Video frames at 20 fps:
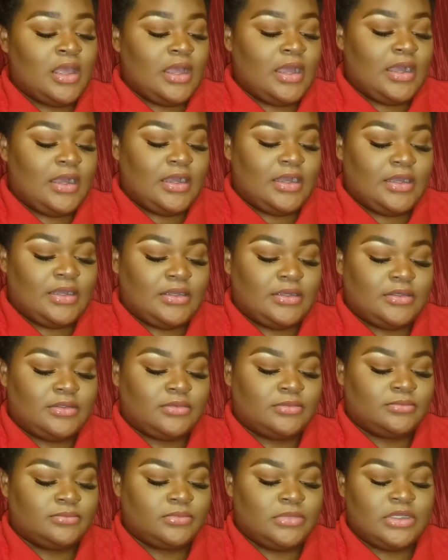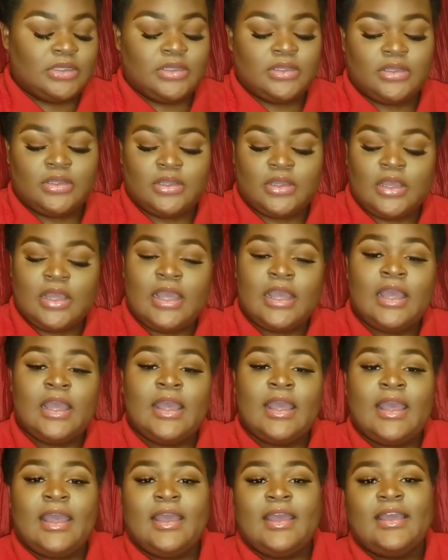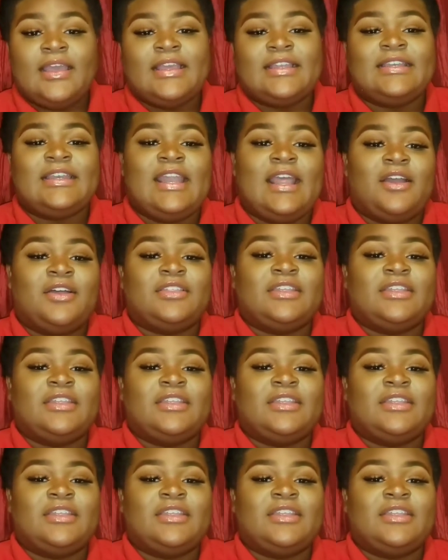Um now